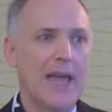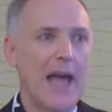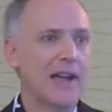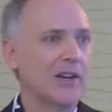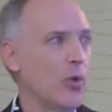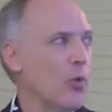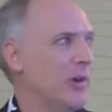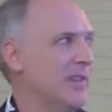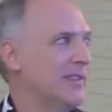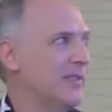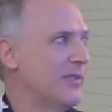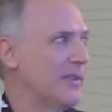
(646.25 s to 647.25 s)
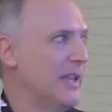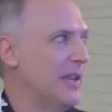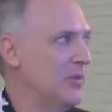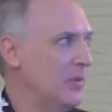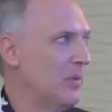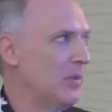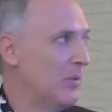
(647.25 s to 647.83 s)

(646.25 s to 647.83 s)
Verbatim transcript: categories of e